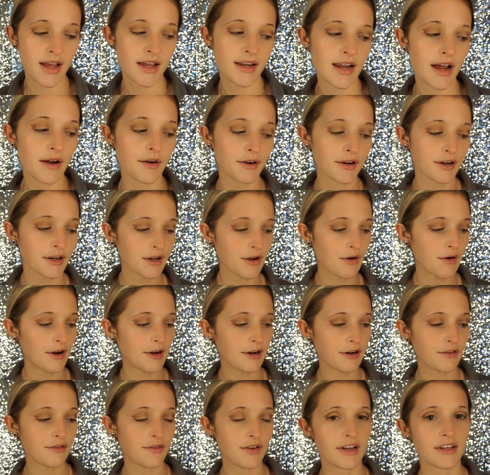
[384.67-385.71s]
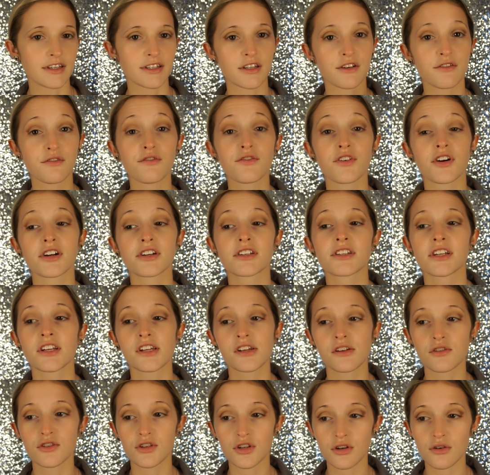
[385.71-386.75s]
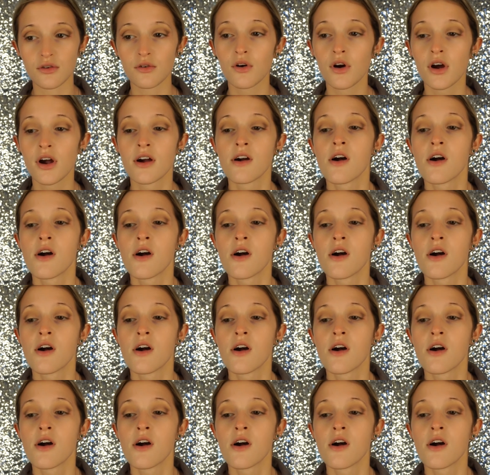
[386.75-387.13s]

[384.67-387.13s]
Now we're gonna go on our face. The first thing you do